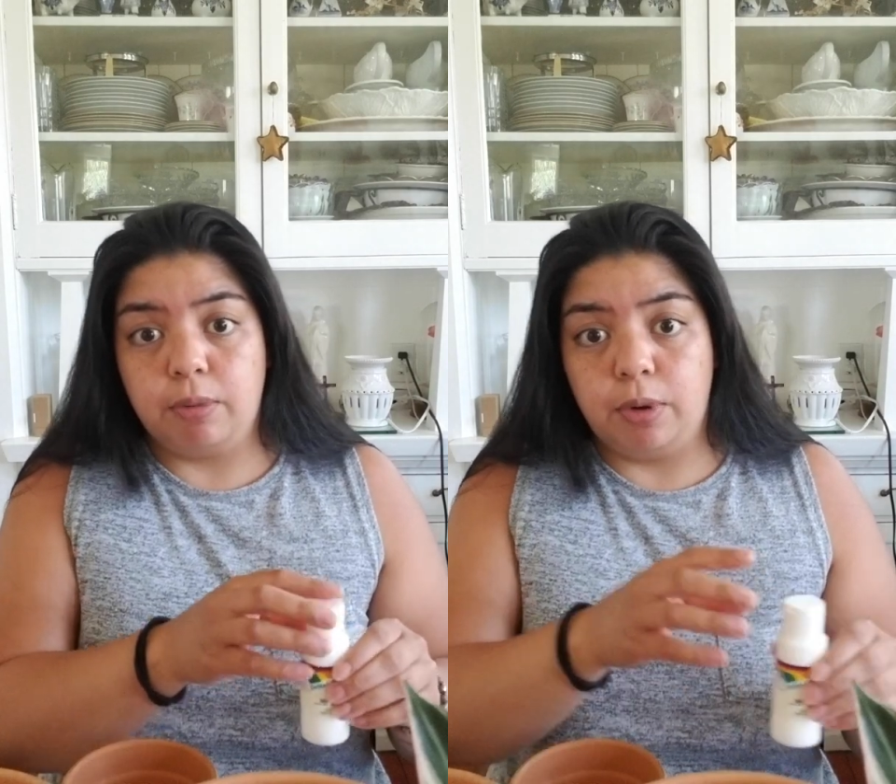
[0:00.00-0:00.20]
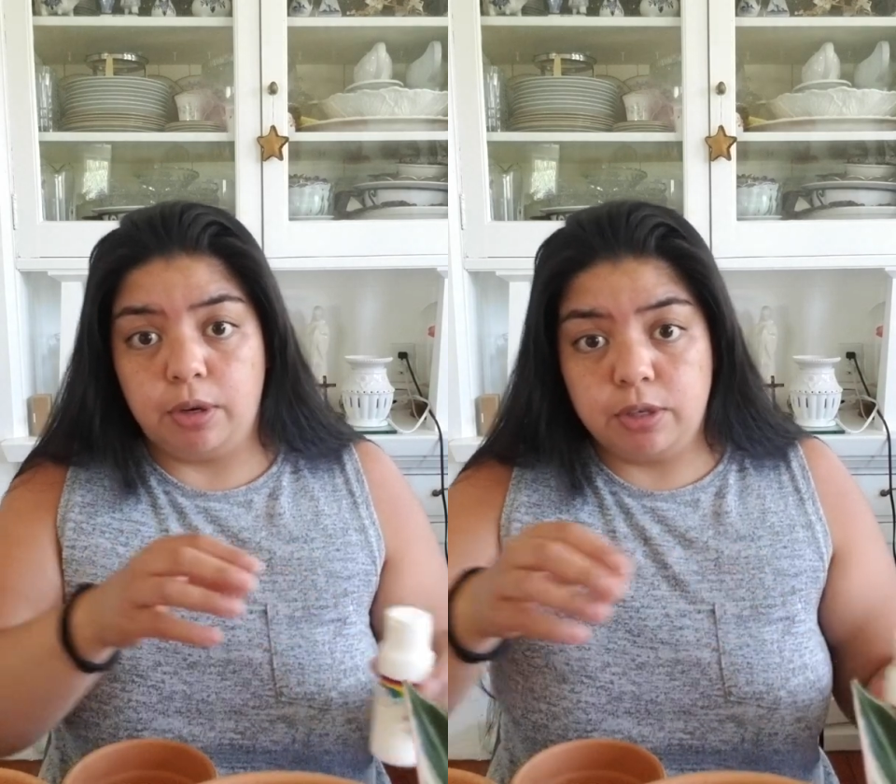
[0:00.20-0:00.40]

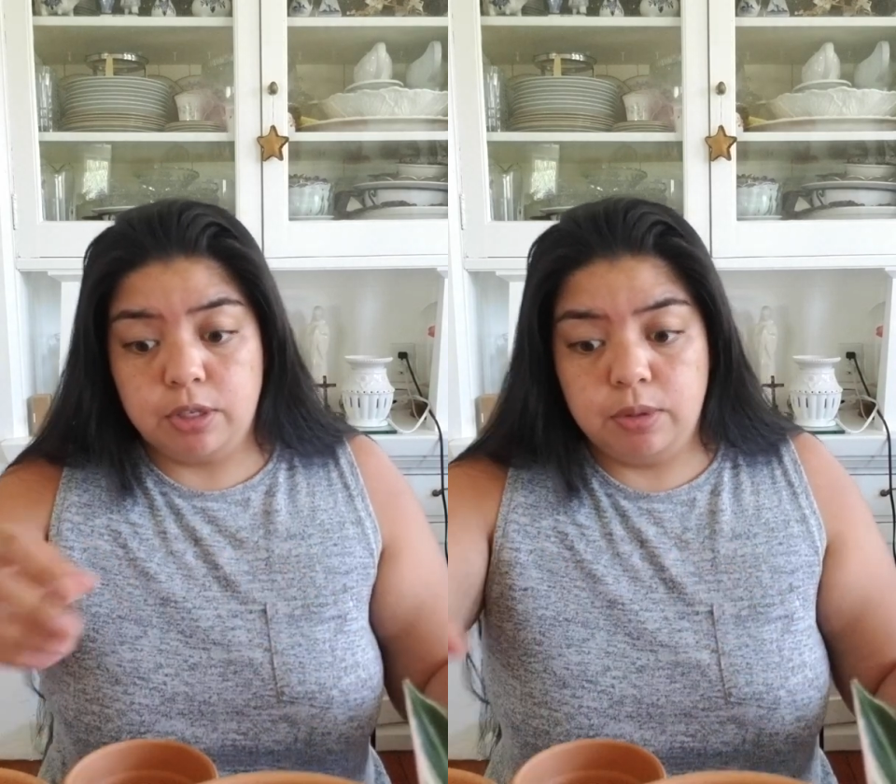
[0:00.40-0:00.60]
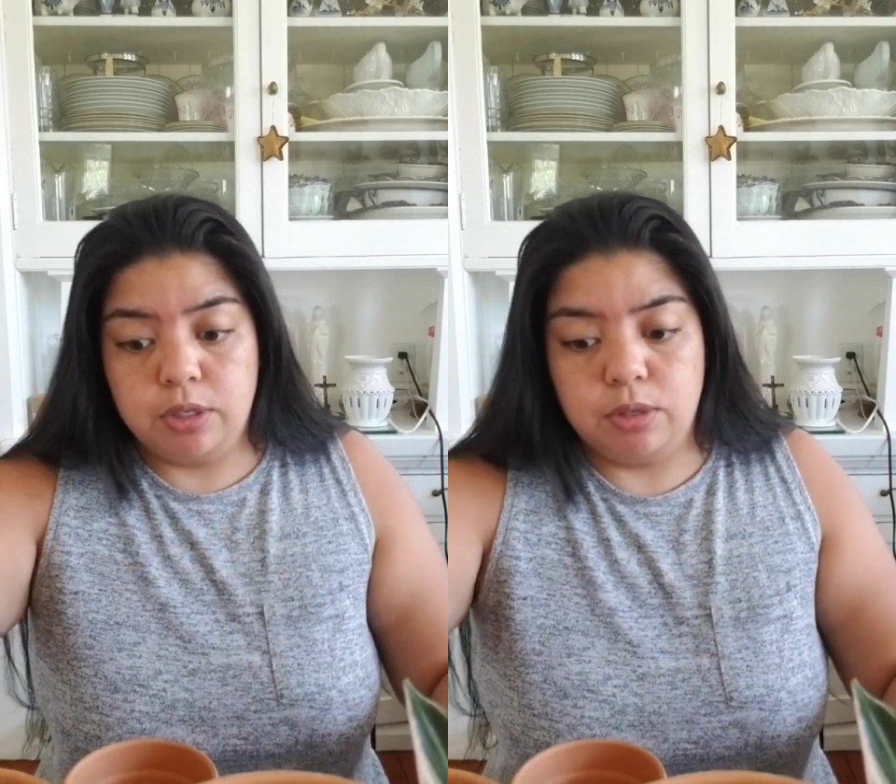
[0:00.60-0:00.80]
water
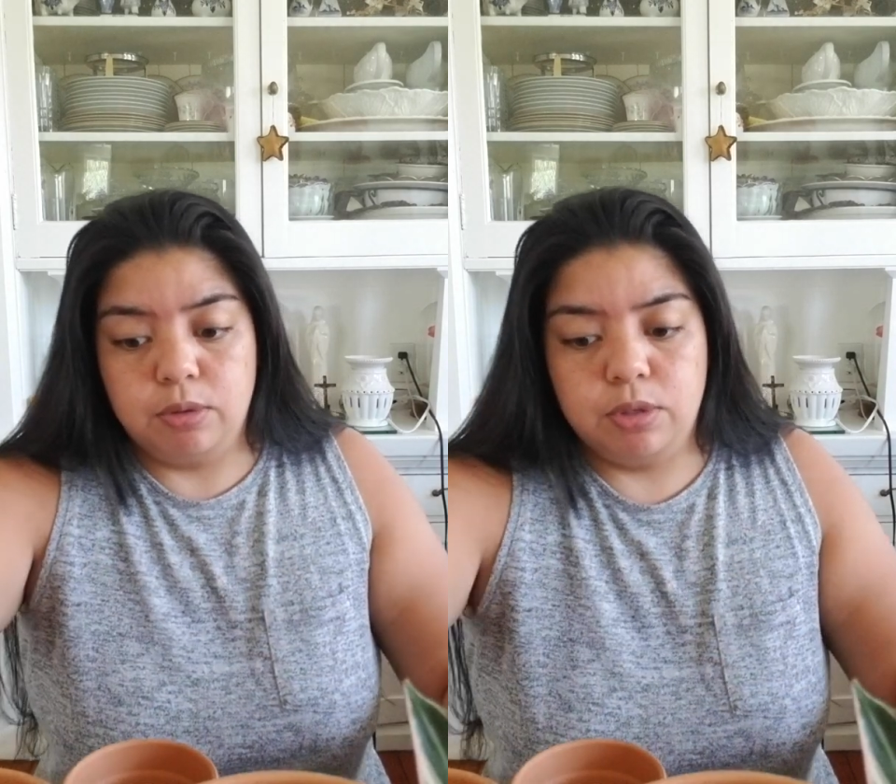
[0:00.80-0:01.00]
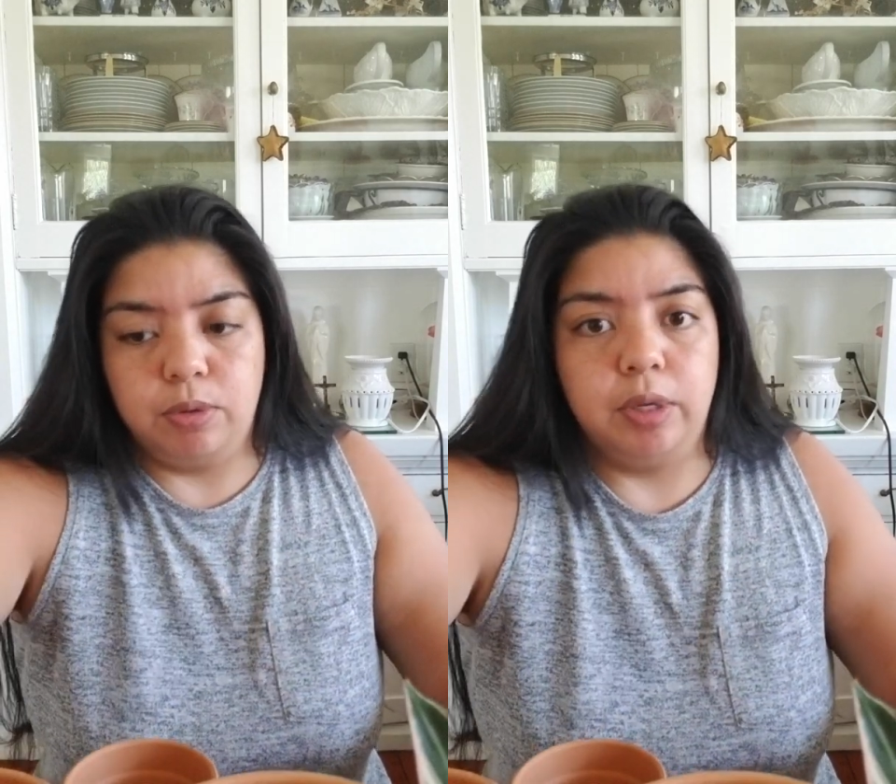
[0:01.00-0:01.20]
to it too,
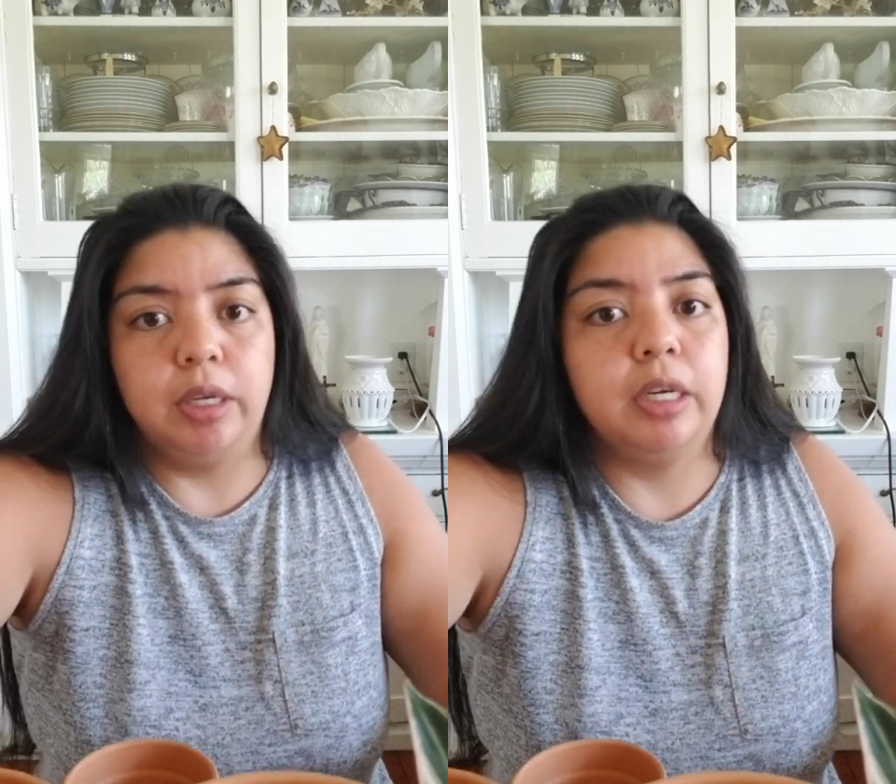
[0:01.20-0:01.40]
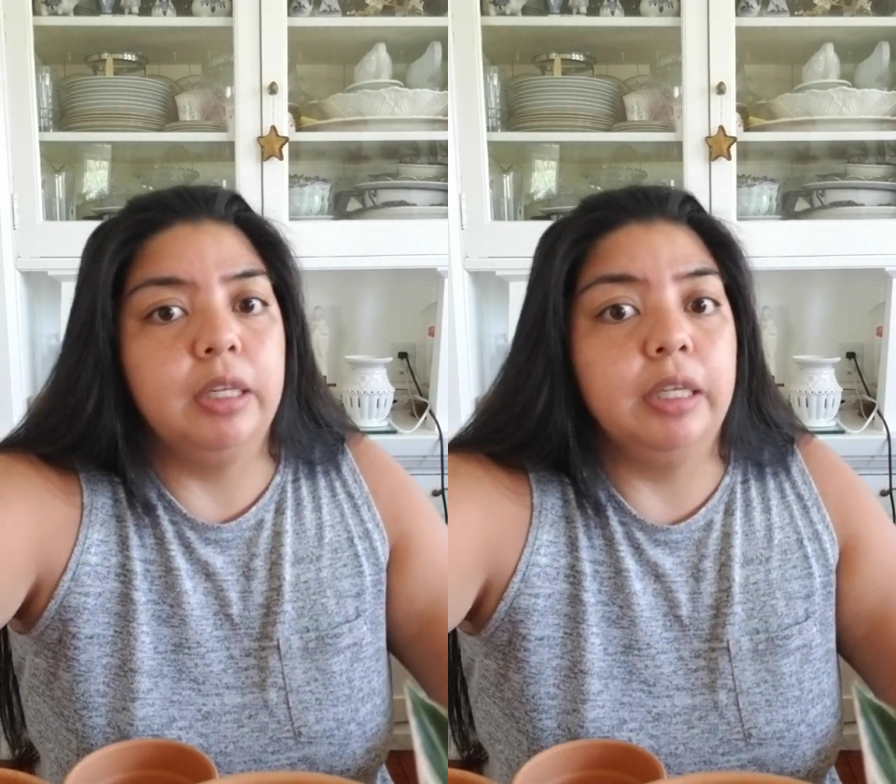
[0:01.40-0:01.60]
so it
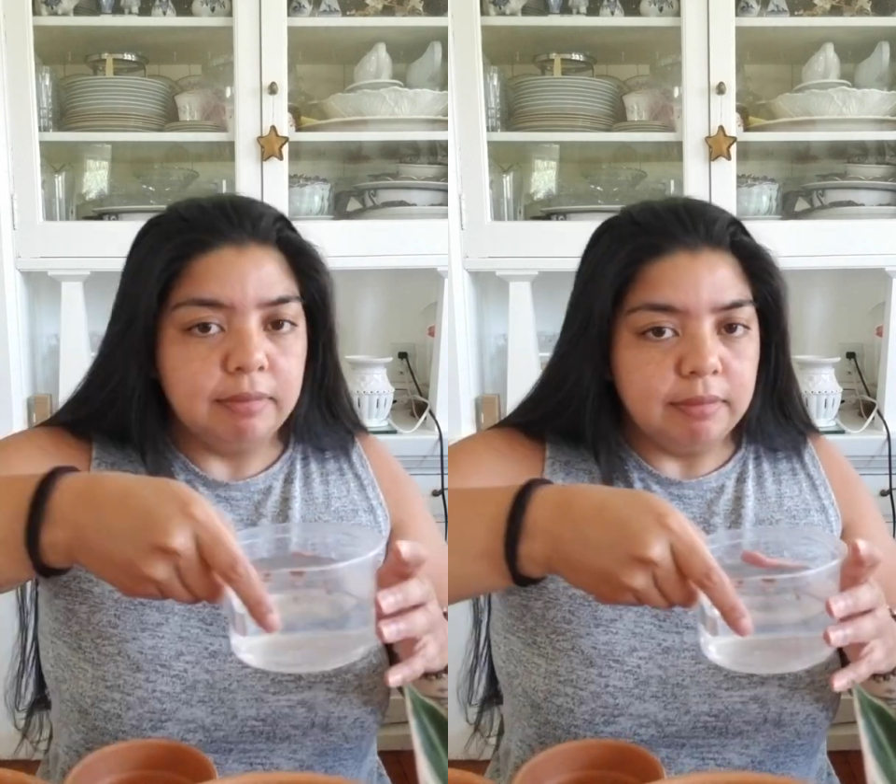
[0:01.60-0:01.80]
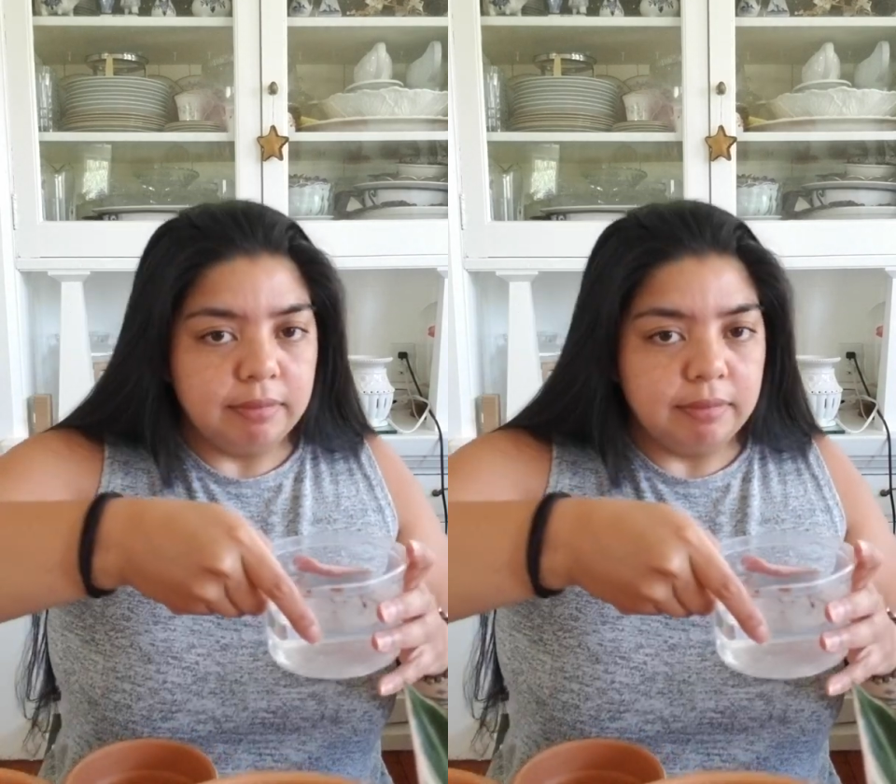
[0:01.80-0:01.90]
kind of like